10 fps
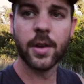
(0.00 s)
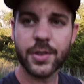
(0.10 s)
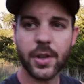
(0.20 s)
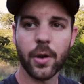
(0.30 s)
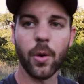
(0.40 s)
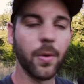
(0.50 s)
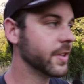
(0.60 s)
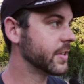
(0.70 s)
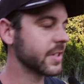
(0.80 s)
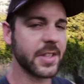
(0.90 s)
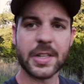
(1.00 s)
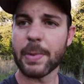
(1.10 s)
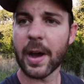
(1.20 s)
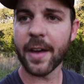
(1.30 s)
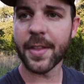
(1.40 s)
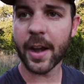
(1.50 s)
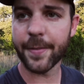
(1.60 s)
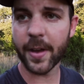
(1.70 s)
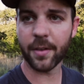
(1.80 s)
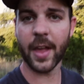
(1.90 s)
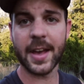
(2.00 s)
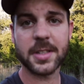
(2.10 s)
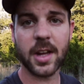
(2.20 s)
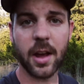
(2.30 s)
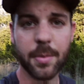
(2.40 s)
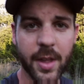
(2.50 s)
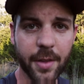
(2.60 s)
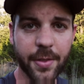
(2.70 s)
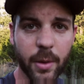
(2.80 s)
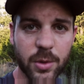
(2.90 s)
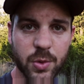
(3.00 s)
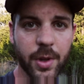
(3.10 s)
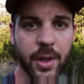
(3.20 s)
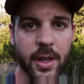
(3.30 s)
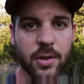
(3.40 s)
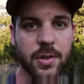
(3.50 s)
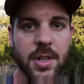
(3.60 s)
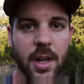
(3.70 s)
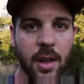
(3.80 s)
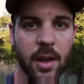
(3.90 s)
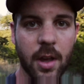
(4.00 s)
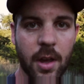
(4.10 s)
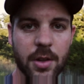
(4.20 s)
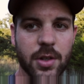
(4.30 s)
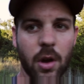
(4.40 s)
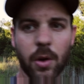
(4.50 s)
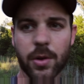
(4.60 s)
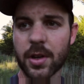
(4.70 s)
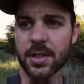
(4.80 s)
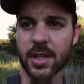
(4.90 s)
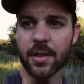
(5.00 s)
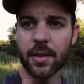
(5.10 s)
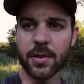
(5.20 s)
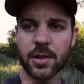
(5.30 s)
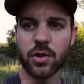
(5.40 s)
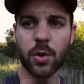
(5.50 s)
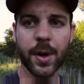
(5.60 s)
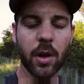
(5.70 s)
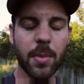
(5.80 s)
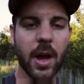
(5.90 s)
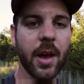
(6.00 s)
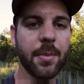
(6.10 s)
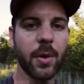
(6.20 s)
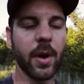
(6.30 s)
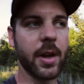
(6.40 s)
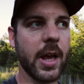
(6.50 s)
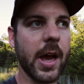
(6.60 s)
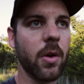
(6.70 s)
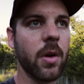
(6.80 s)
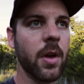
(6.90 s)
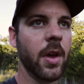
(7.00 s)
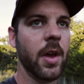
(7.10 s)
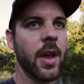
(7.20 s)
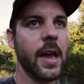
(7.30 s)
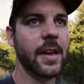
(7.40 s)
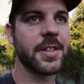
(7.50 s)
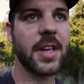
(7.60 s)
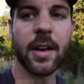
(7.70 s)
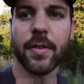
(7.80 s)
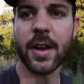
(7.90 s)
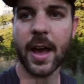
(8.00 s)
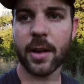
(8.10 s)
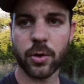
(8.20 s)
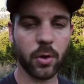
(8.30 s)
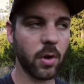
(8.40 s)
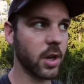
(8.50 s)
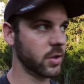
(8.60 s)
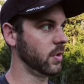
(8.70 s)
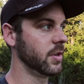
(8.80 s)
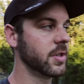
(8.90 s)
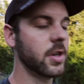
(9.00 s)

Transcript: So this is the spot that I found last time that I thought was really interesting. So you can see that there's a trail behind me right now, and it's kind of a natural crossroads